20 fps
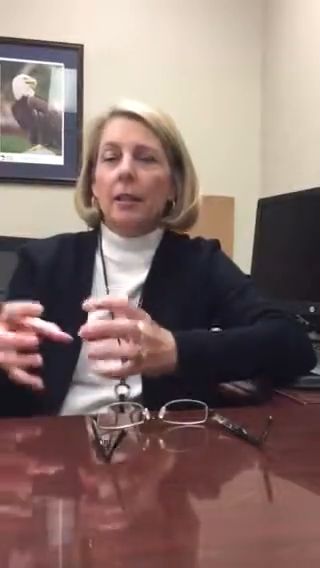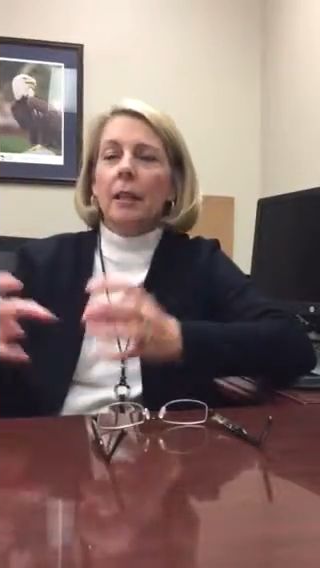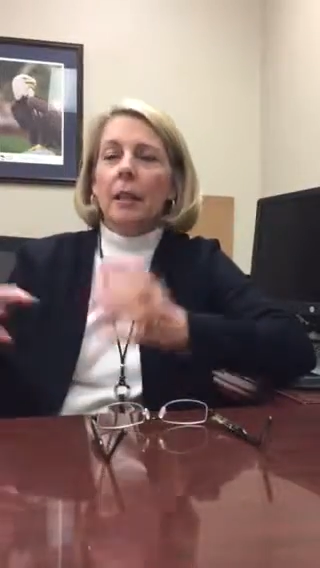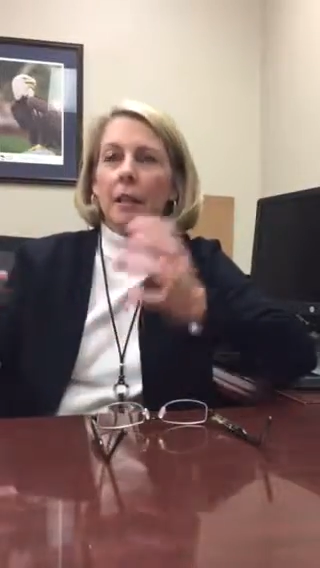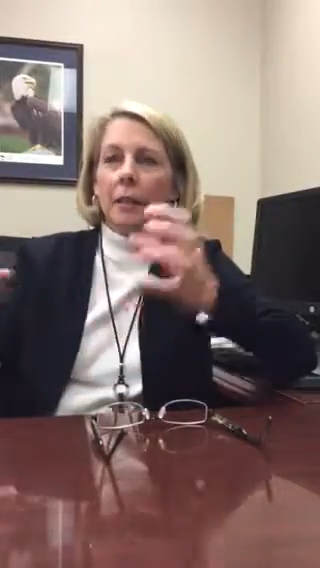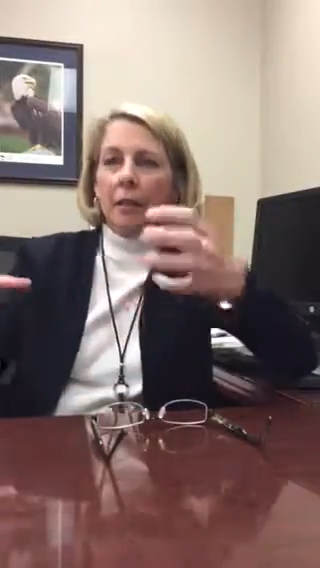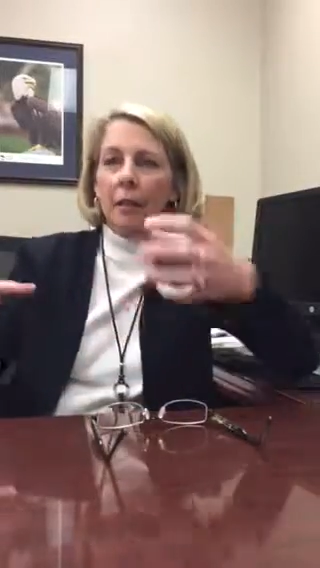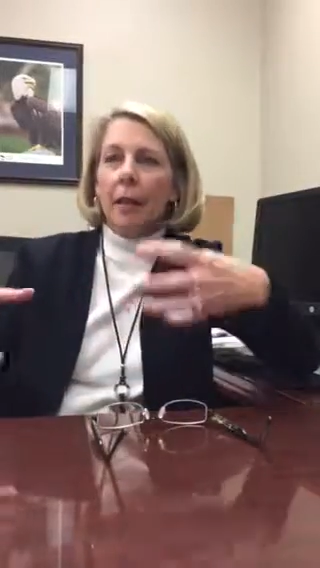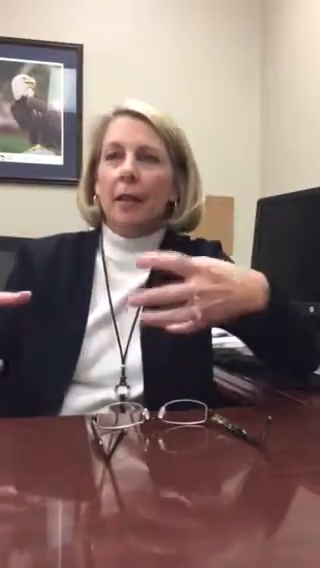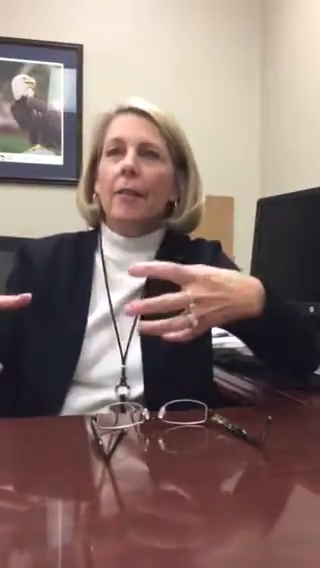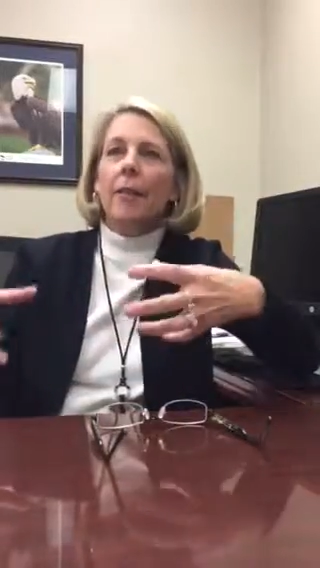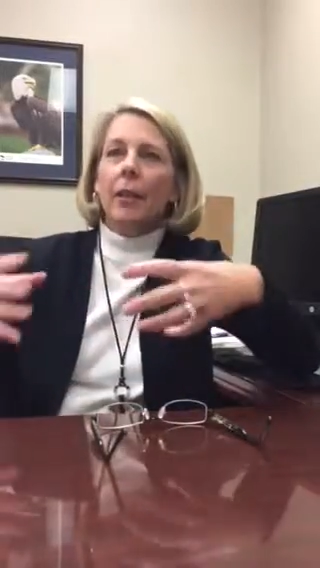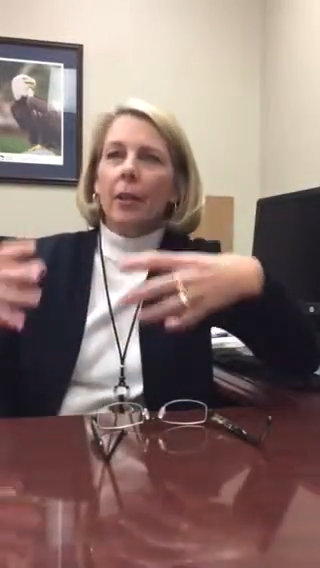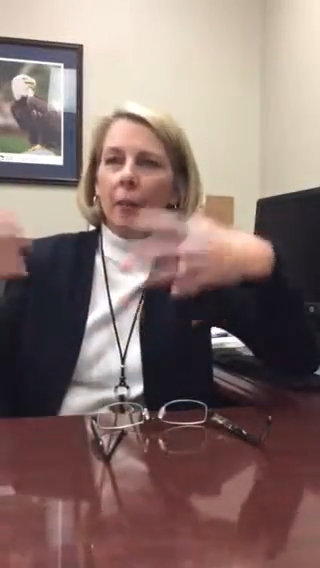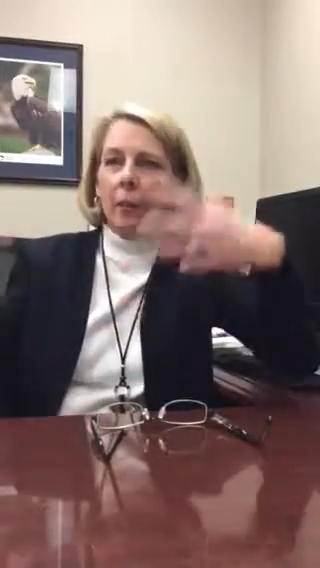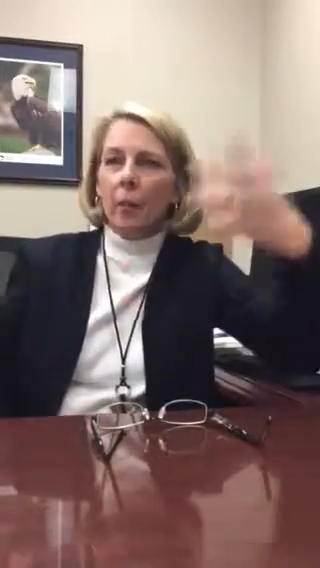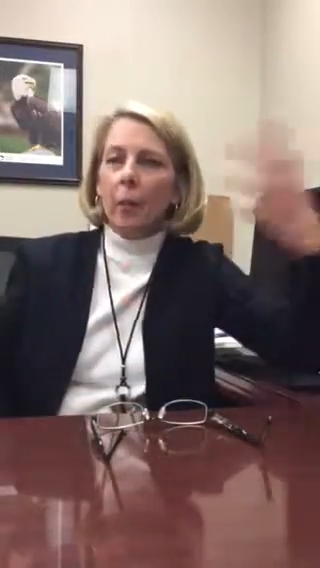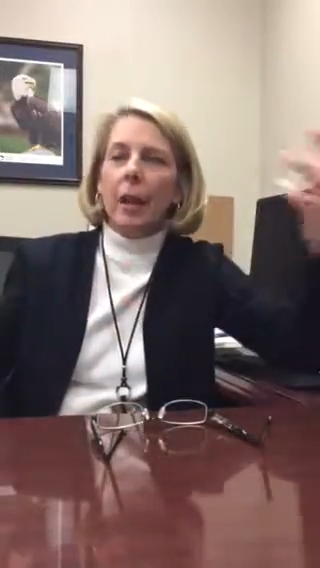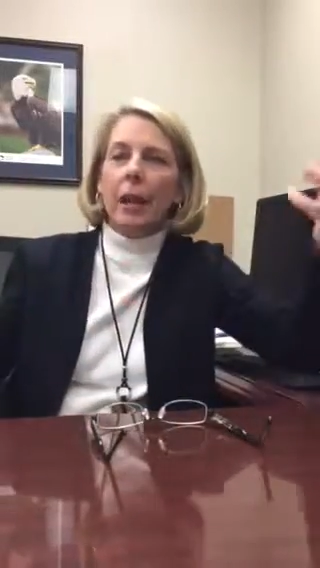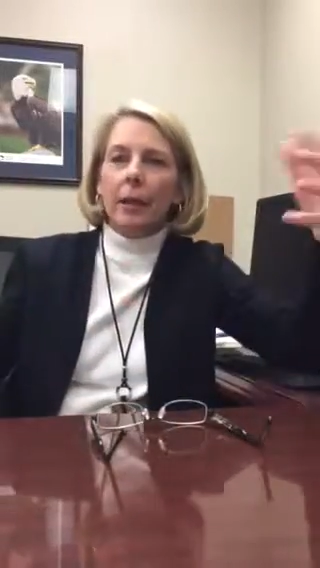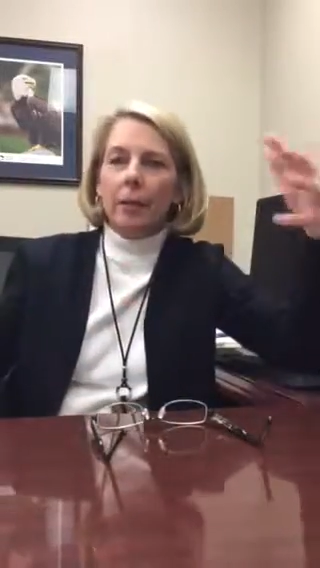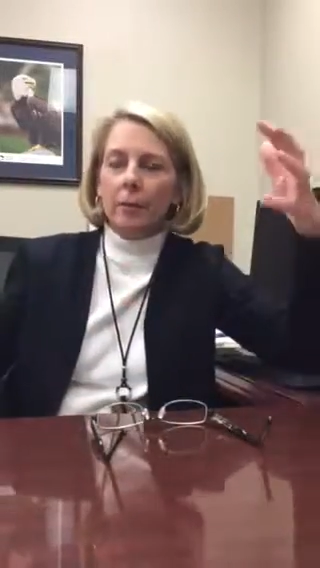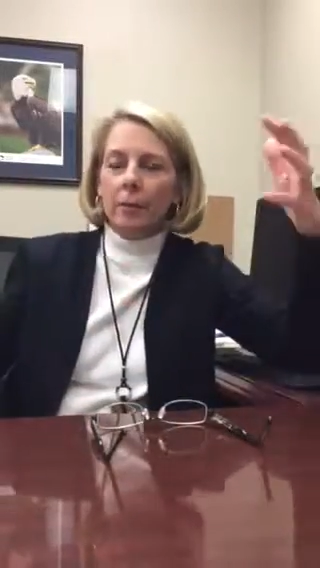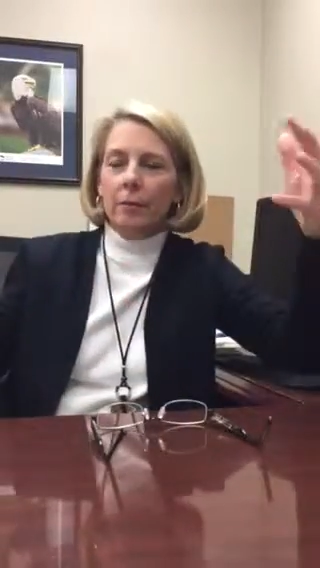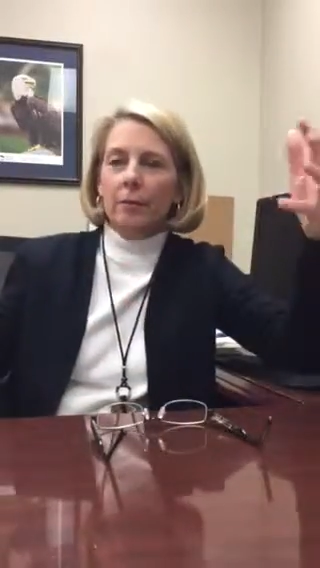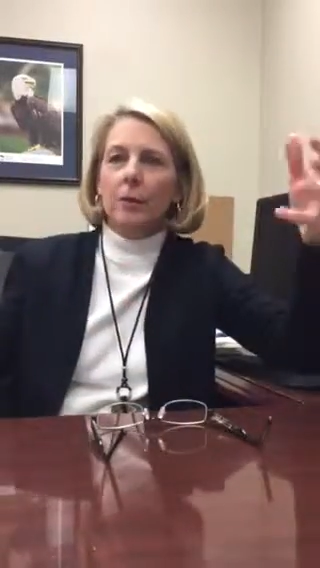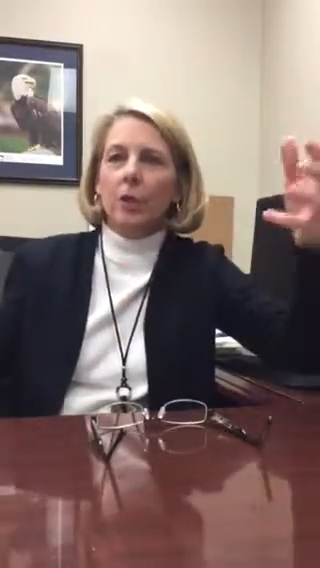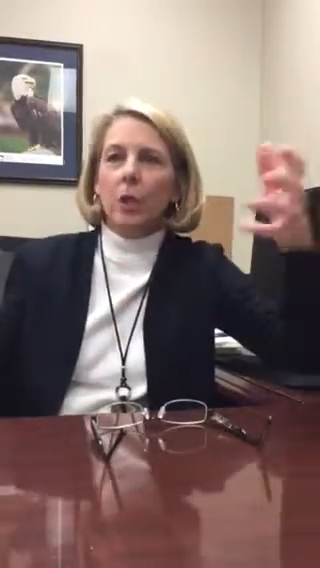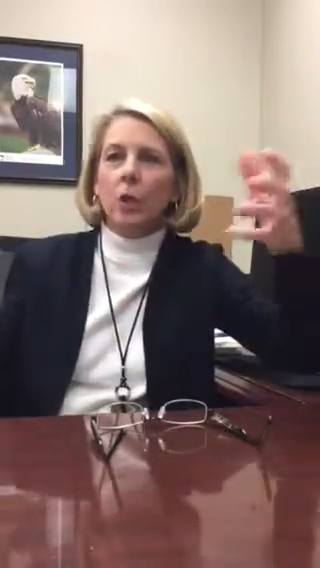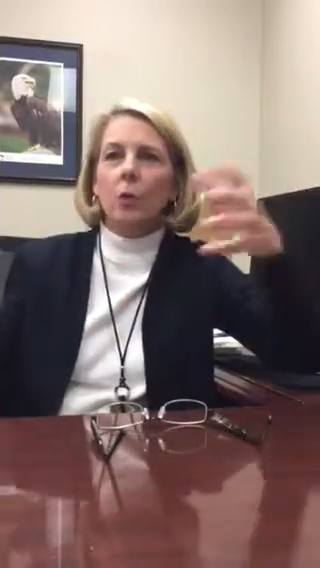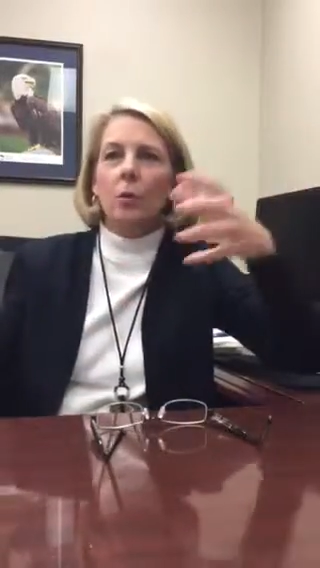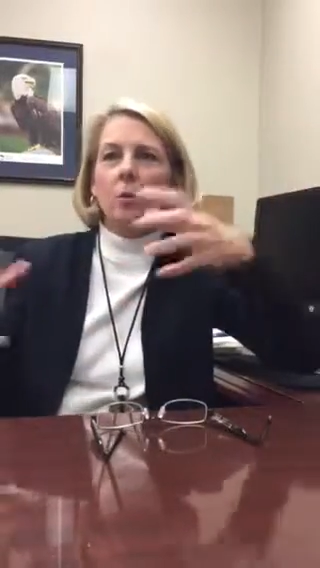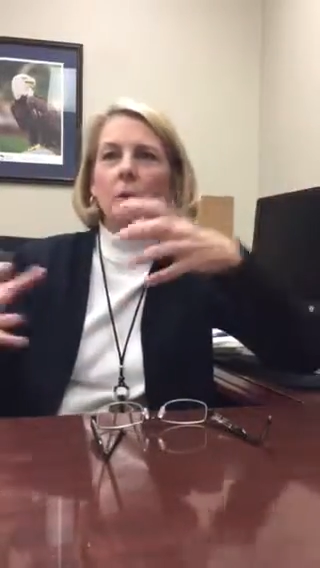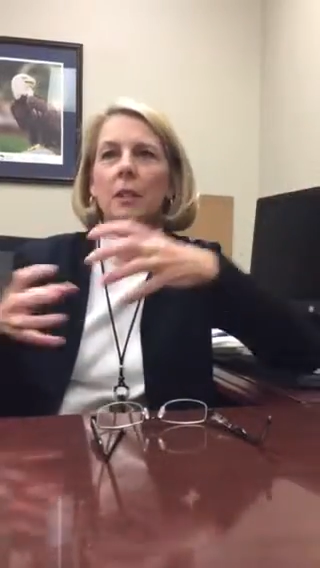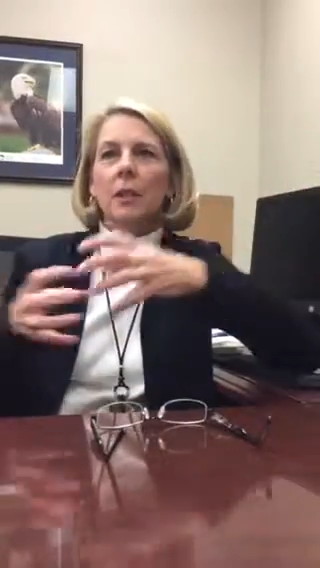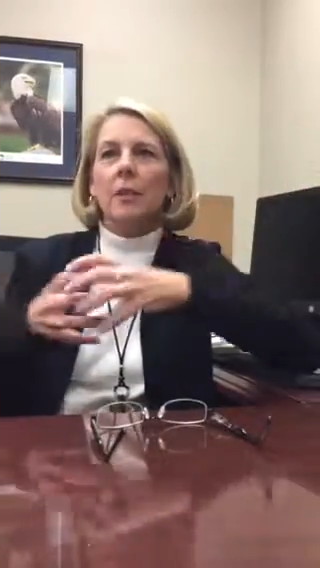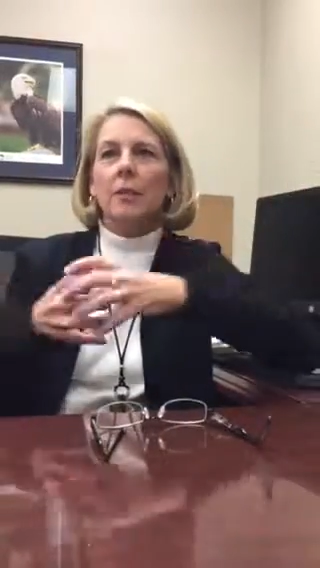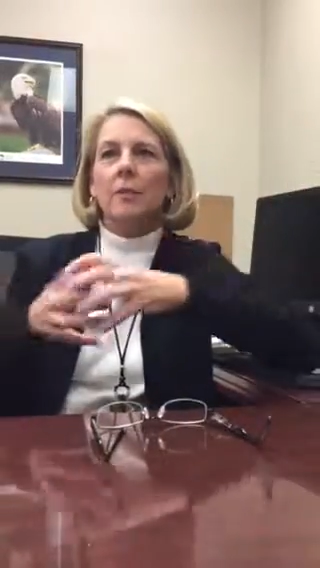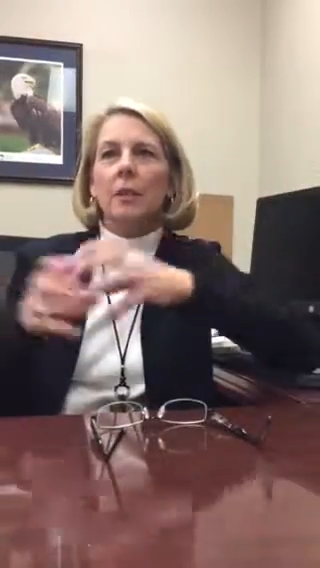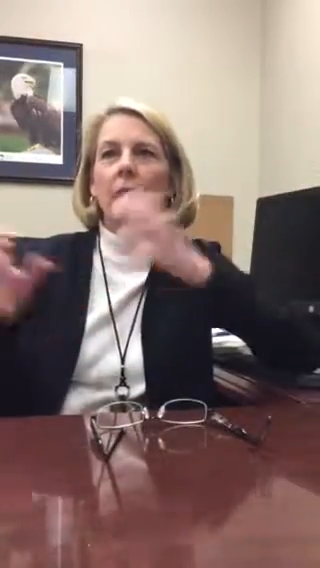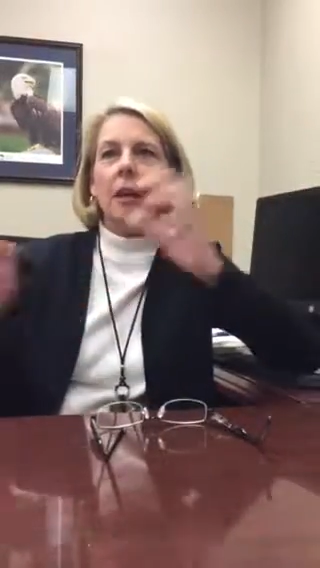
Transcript: in the way terms of